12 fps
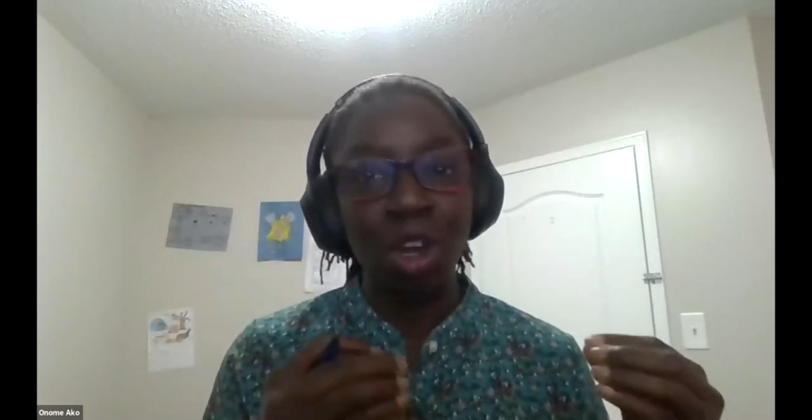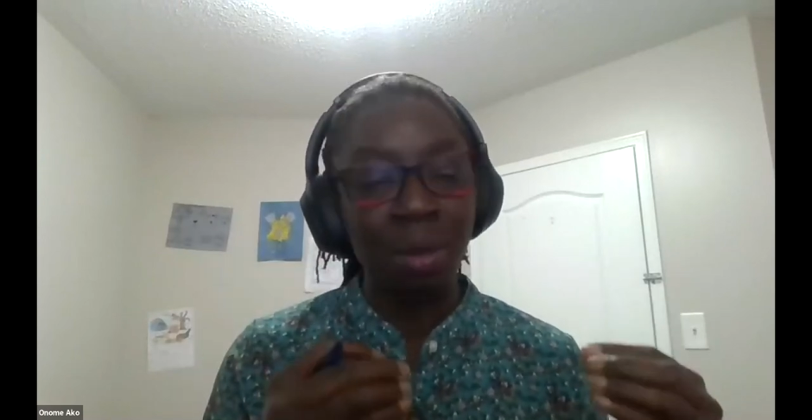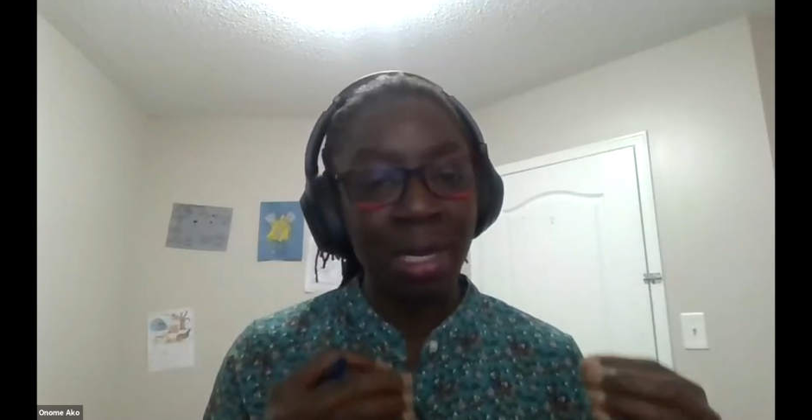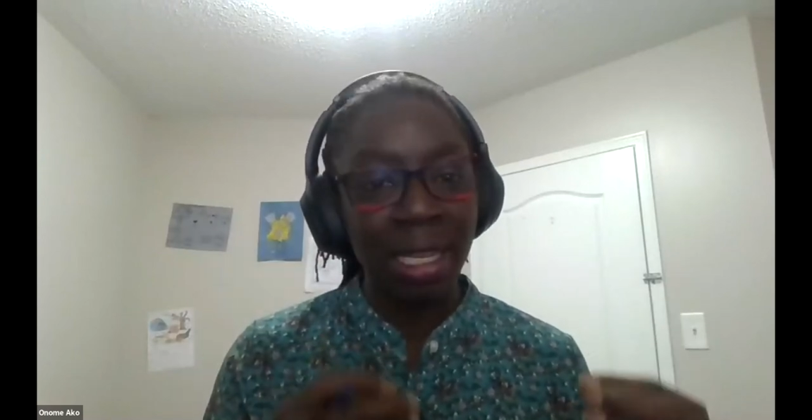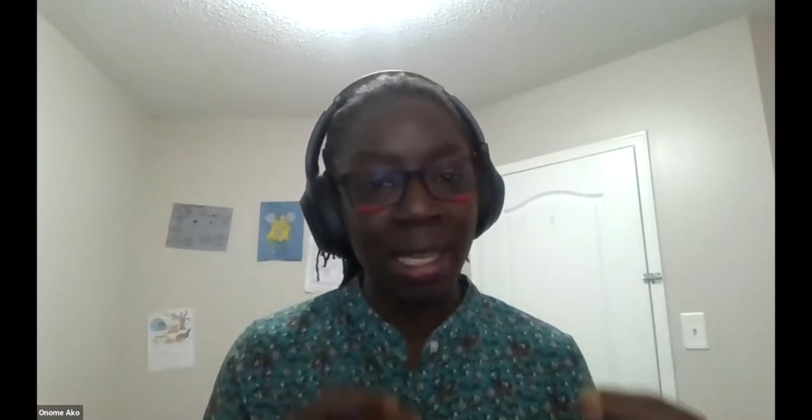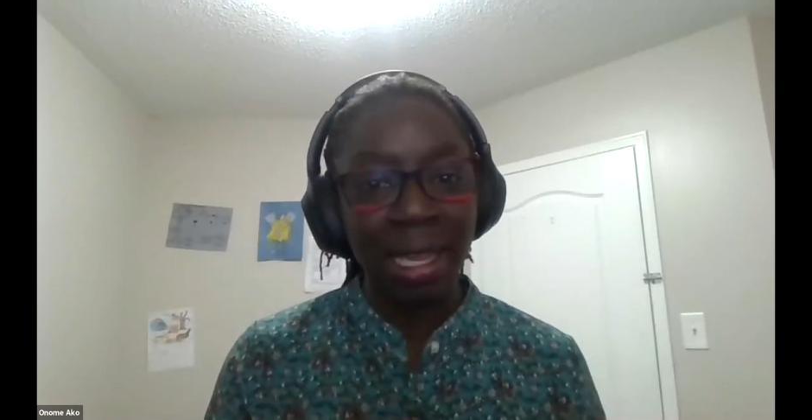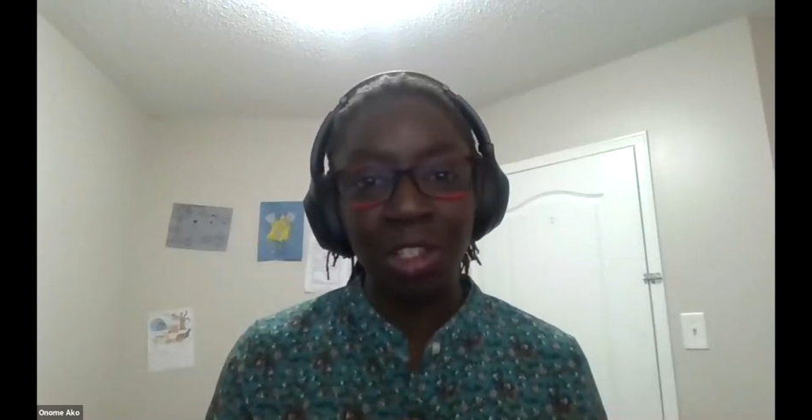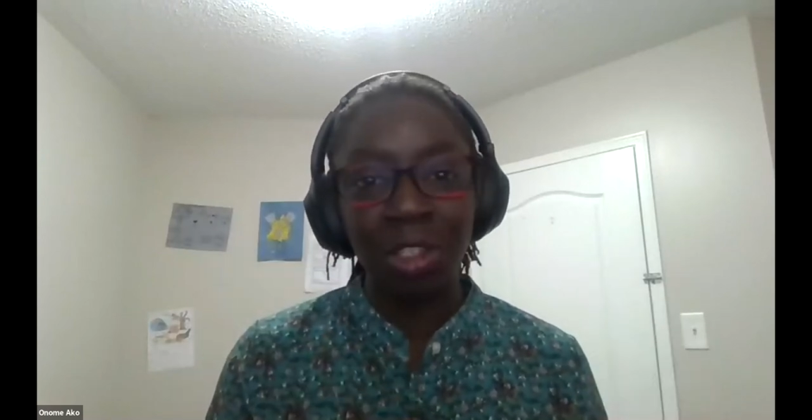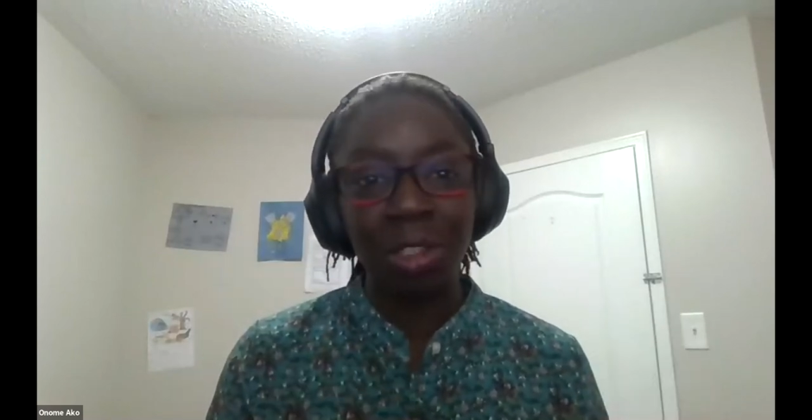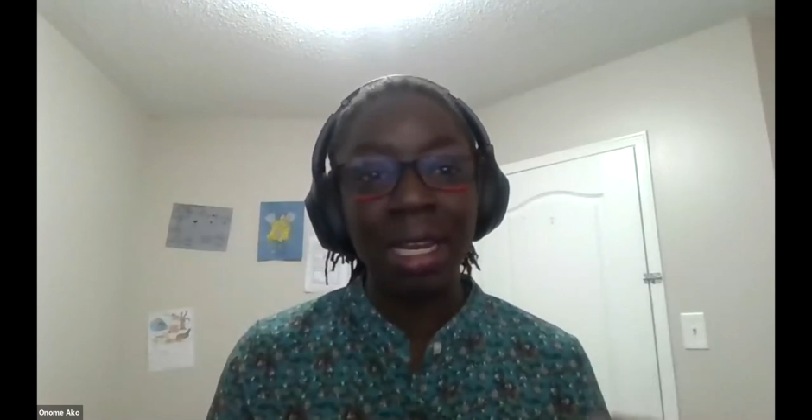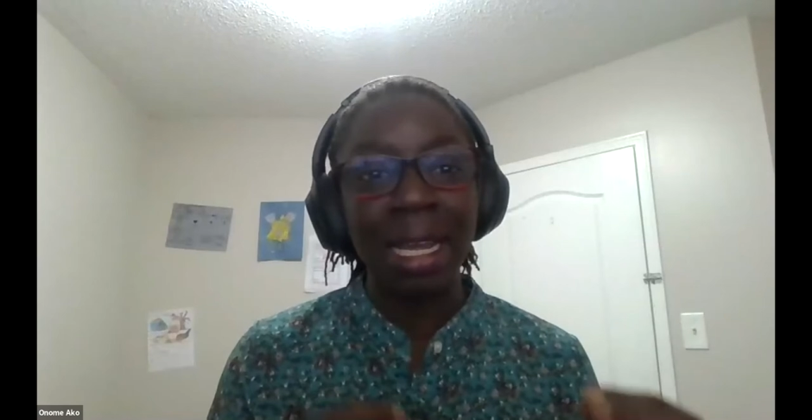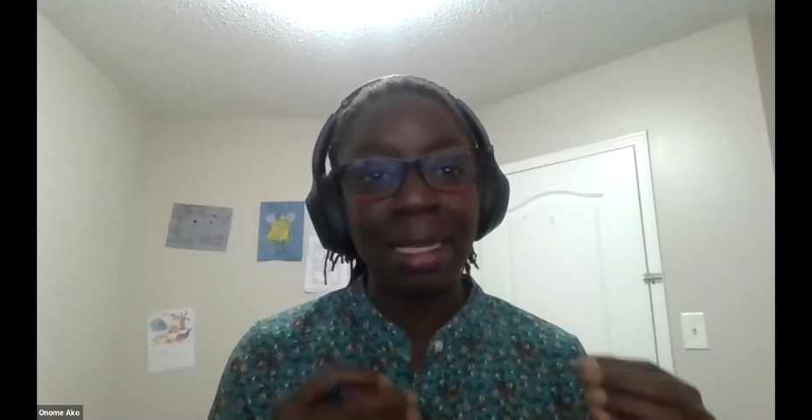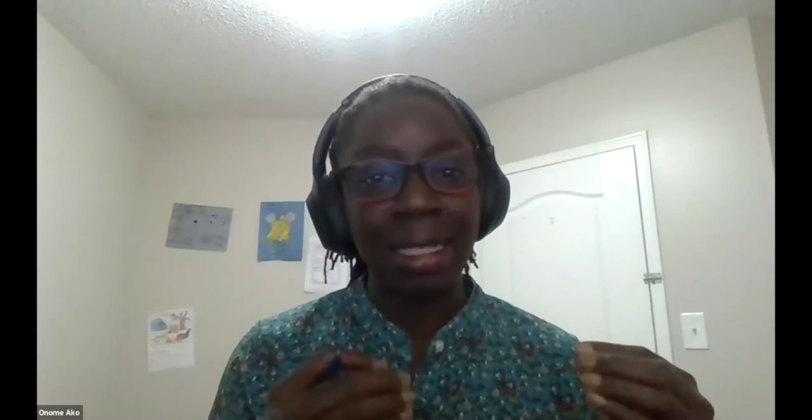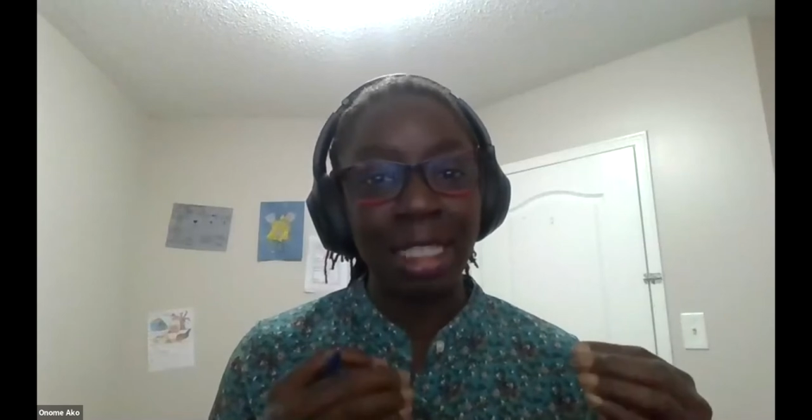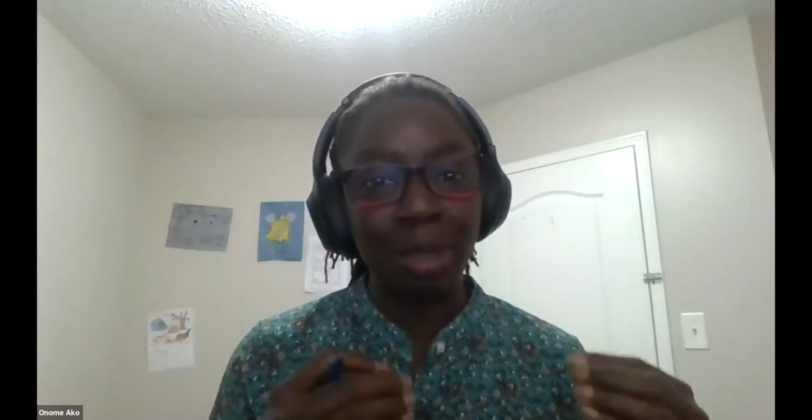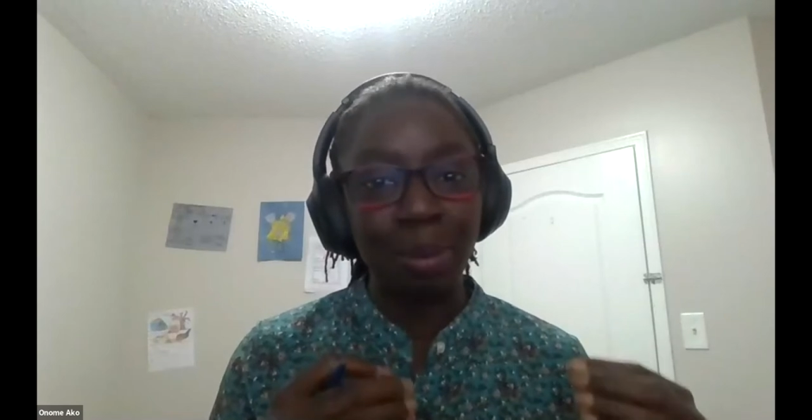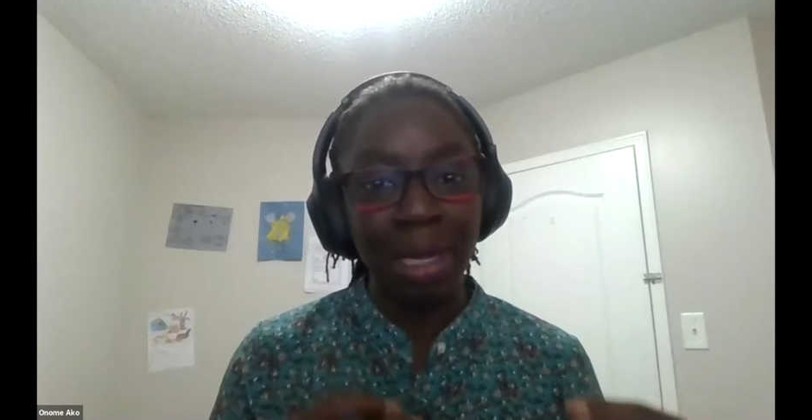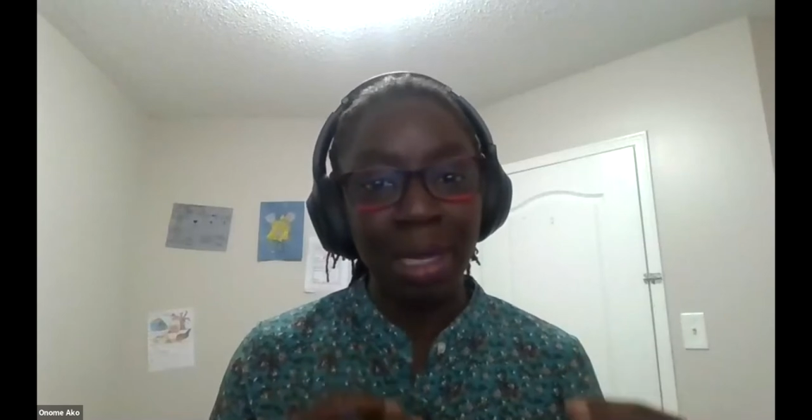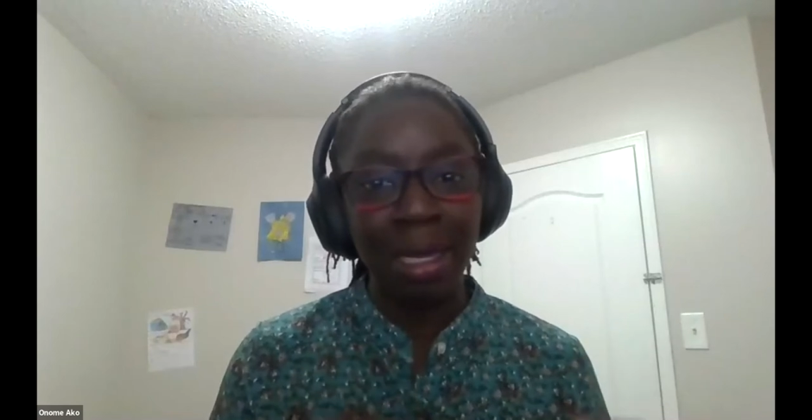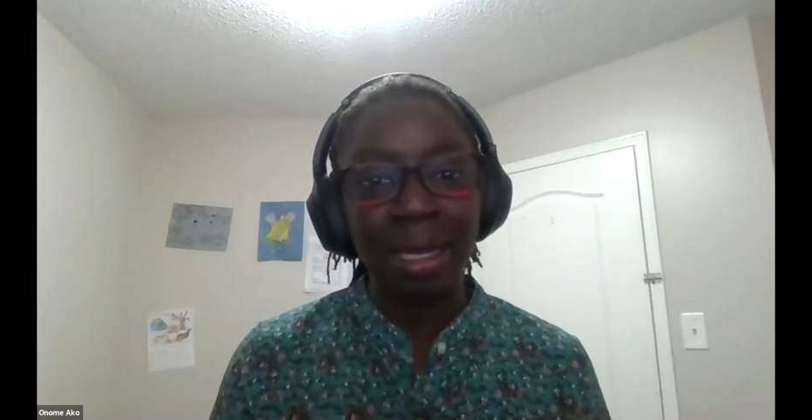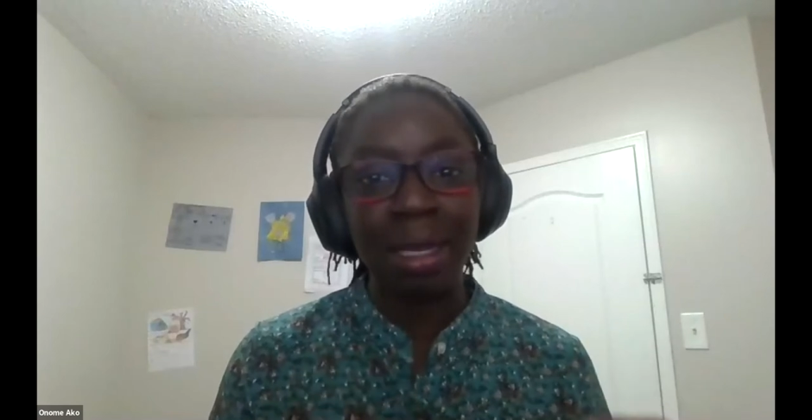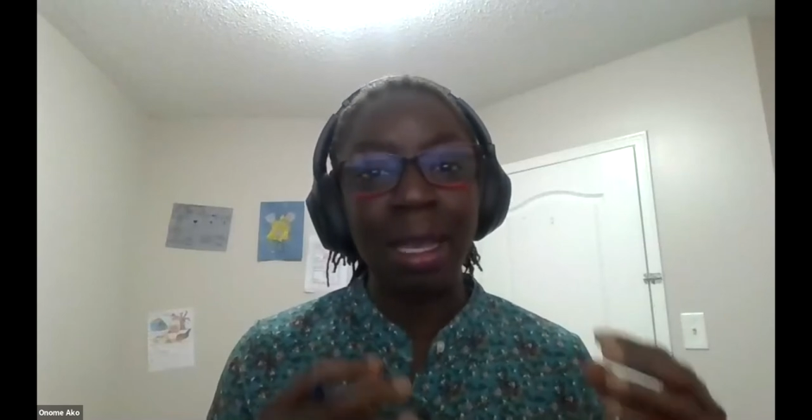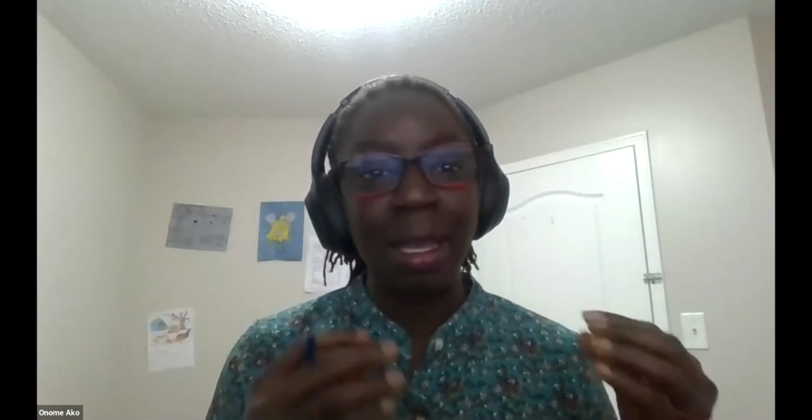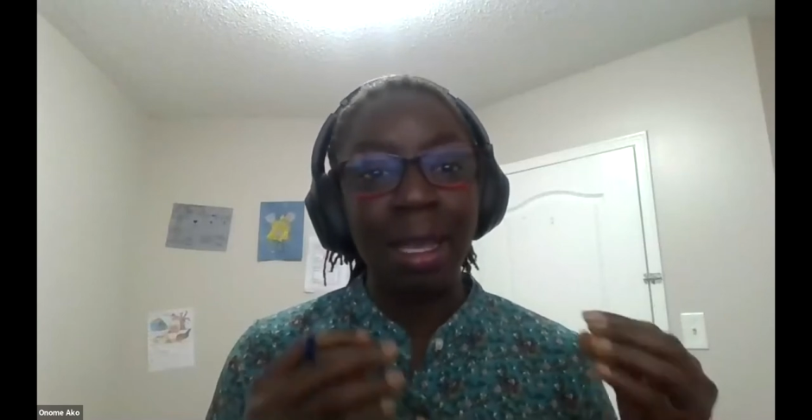communication and dispelling